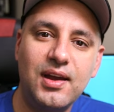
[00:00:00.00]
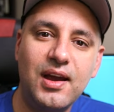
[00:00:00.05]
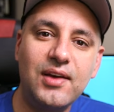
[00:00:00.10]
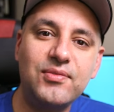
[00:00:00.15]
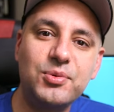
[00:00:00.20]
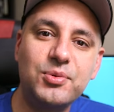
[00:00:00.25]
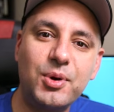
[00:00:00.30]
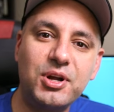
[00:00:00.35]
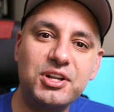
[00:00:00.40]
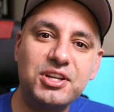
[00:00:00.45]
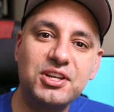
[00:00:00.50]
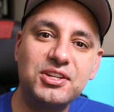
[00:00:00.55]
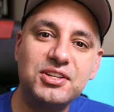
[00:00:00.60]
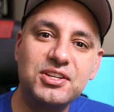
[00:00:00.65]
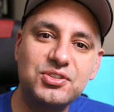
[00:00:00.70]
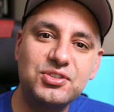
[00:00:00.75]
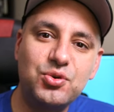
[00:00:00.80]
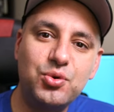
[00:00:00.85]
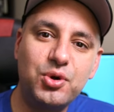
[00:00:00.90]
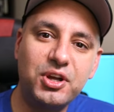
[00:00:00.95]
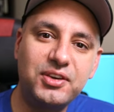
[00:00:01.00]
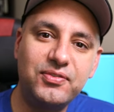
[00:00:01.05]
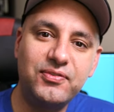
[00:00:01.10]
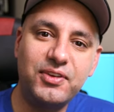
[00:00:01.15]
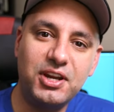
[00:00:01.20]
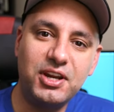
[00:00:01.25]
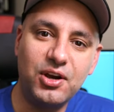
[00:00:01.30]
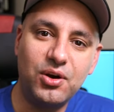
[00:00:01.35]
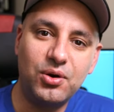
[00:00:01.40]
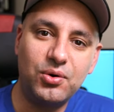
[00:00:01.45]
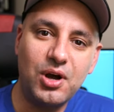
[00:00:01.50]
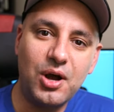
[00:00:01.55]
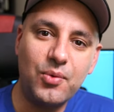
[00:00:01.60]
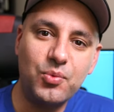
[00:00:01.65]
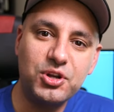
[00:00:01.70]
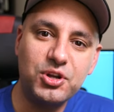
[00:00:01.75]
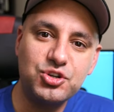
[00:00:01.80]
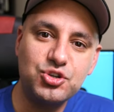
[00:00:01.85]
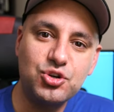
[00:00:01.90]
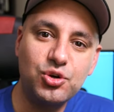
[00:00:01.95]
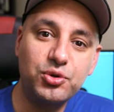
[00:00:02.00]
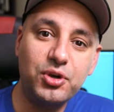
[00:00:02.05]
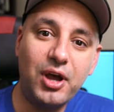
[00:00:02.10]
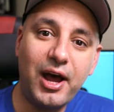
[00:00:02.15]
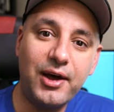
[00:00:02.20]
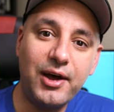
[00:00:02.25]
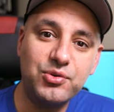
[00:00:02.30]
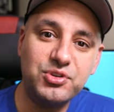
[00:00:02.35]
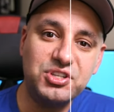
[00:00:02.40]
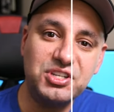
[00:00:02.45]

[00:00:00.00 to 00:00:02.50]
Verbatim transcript: Hey everyone, in this quick video, I wanna show you how to